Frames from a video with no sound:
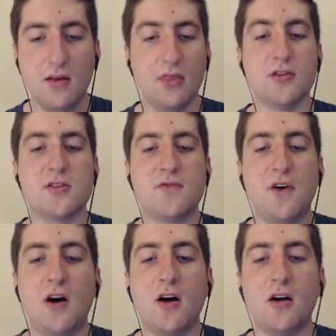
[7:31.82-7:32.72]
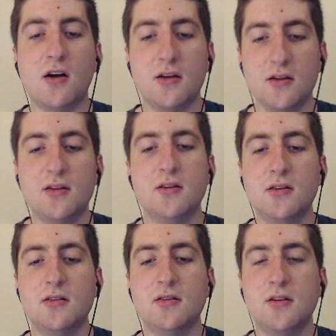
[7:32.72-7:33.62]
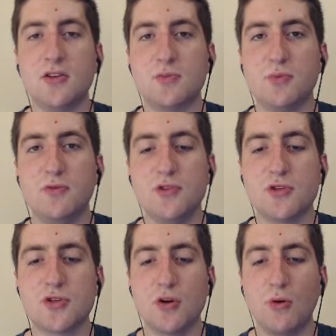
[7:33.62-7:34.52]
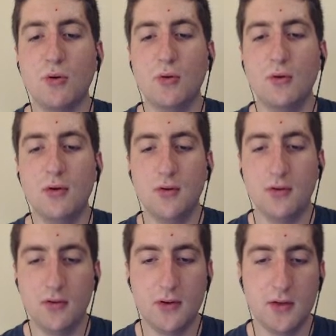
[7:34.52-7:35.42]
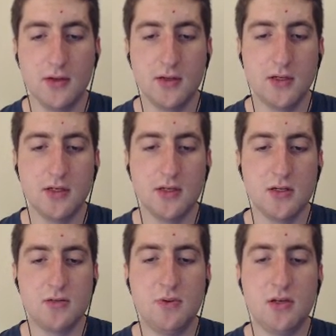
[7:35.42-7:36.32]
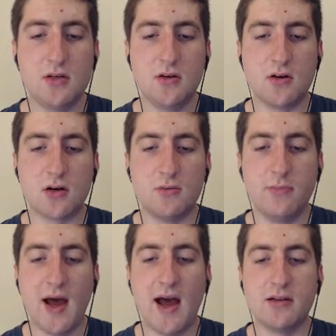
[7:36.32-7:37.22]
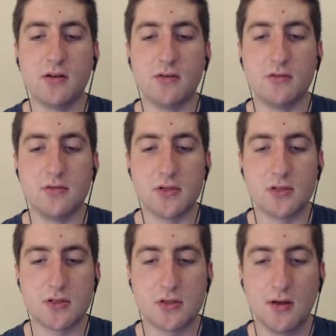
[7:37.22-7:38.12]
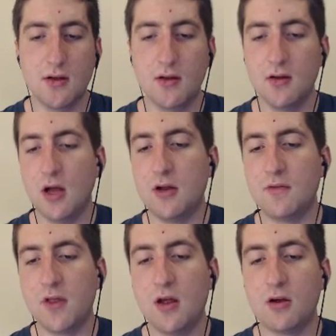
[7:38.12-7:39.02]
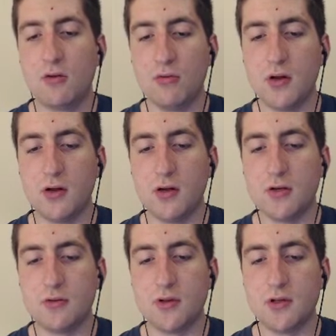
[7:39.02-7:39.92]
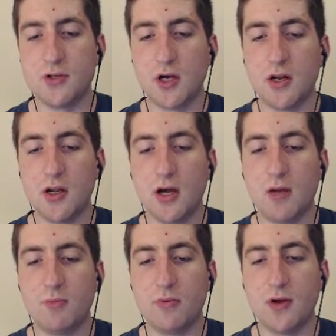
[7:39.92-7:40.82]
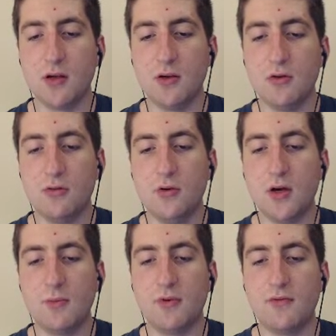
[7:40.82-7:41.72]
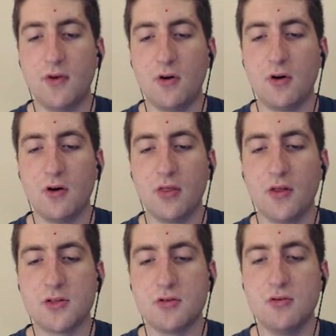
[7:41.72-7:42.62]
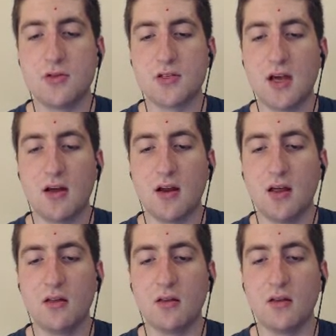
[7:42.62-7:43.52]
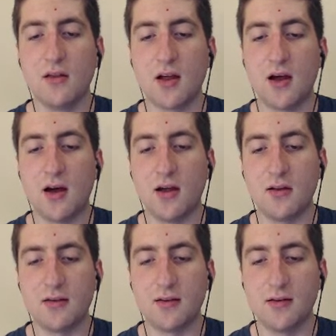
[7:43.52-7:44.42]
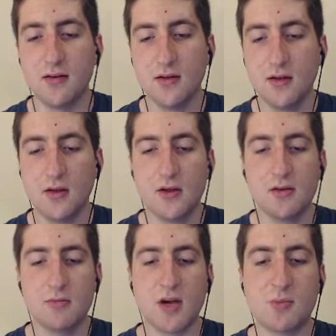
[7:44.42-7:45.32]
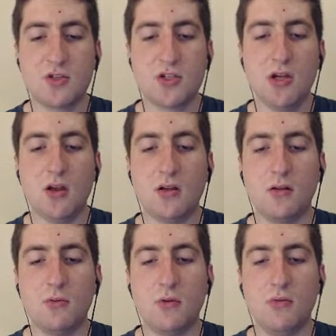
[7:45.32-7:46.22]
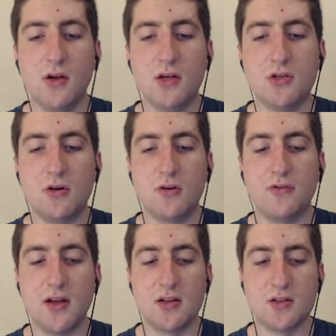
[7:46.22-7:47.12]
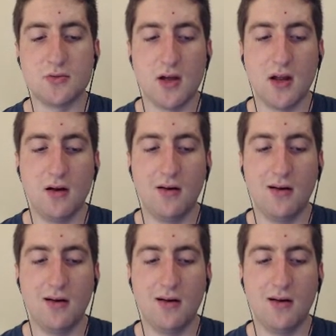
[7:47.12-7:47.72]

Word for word: Thus far, it has proven so. Speak to your companions, and if they agree to the journey I bring you before the soothsayer Hildegard, Perhaps she will read your fate as well.